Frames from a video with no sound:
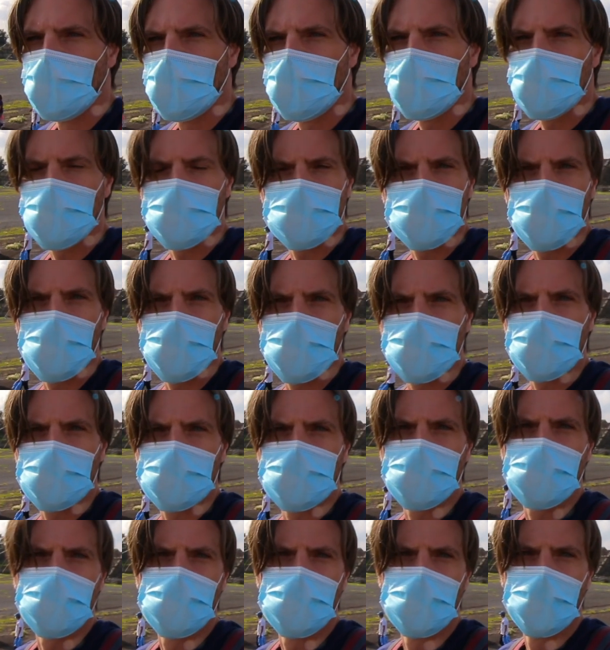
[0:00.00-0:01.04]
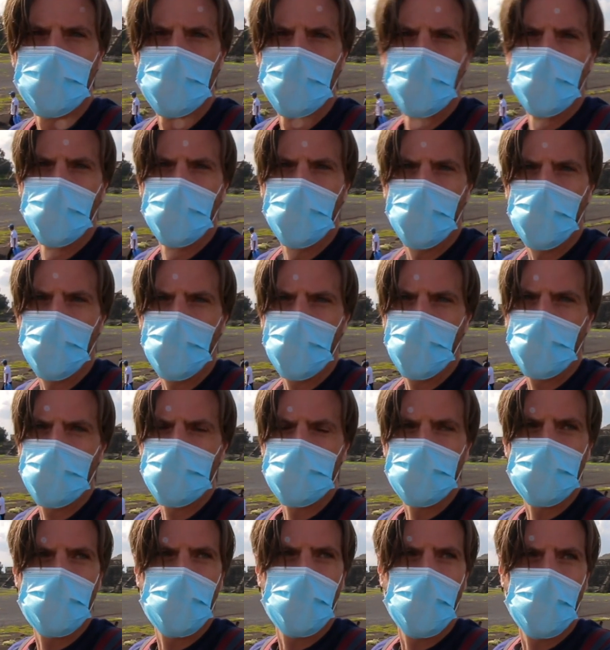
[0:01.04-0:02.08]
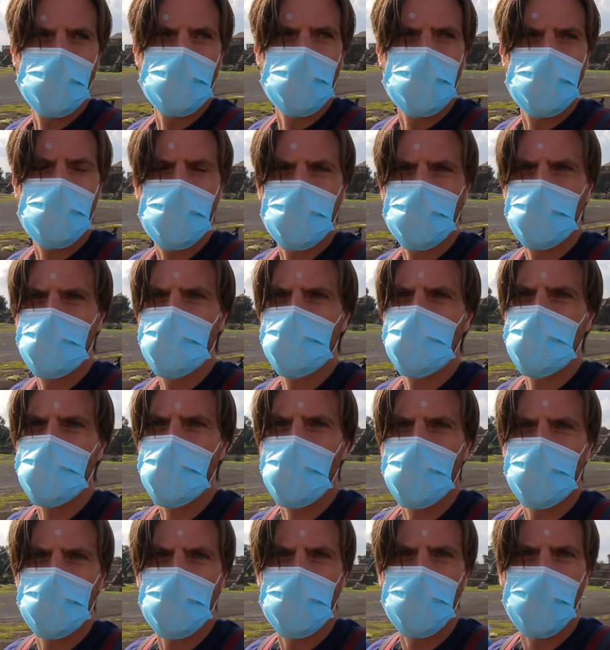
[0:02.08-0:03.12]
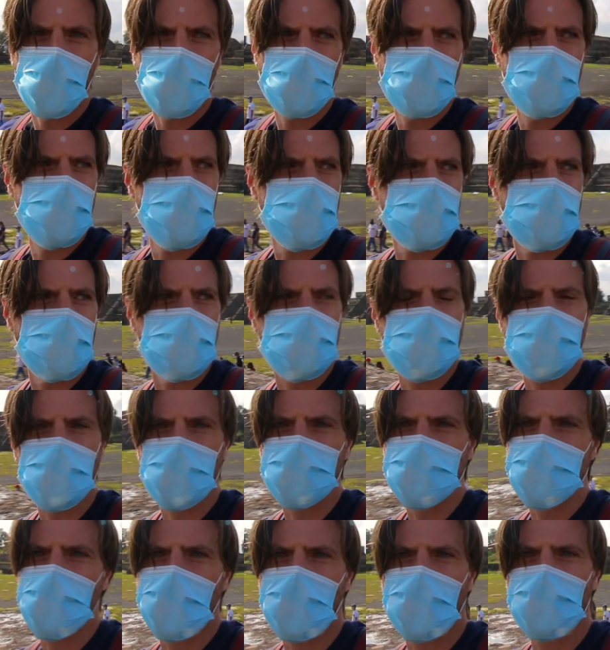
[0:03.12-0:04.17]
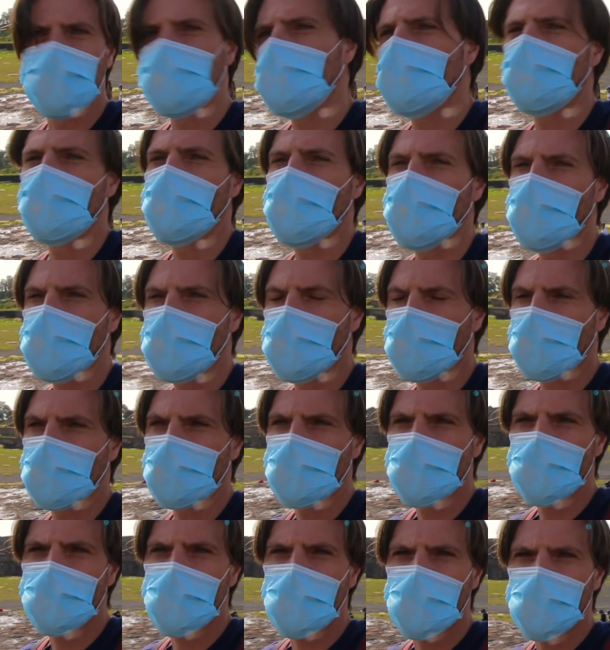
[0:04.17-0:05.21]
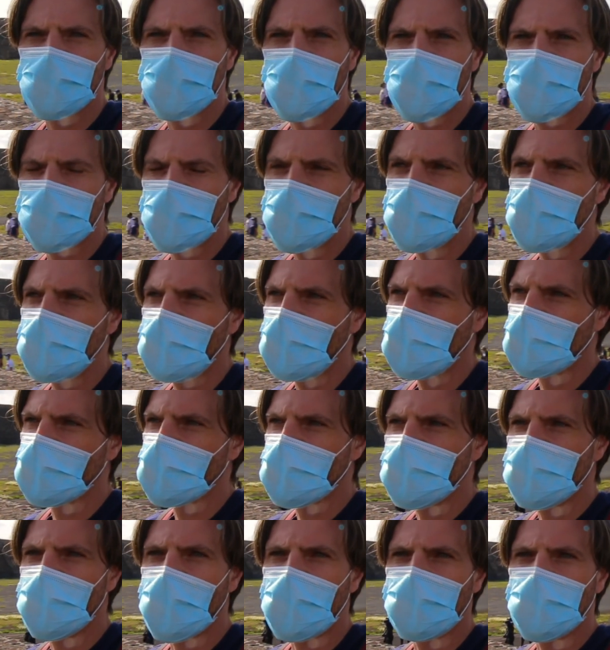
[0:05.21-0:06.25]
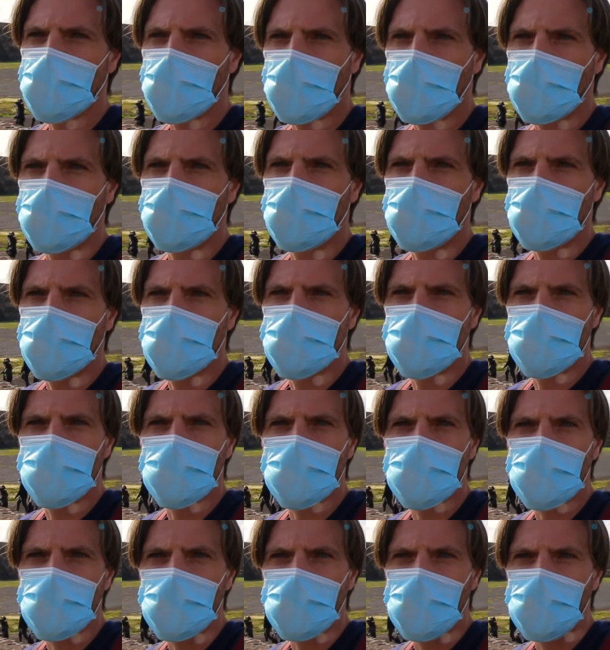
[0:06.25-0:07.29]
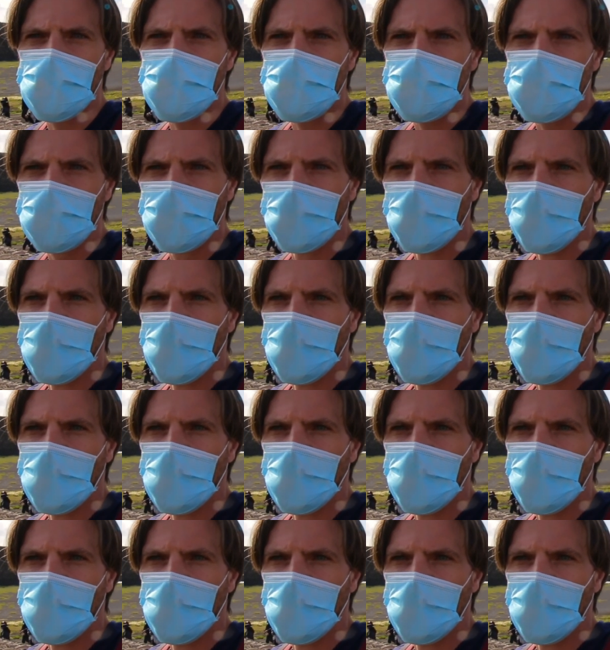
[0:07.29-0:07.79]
would have lived. And the theory with anthropologists is sometime between the years 650 and 700 CE,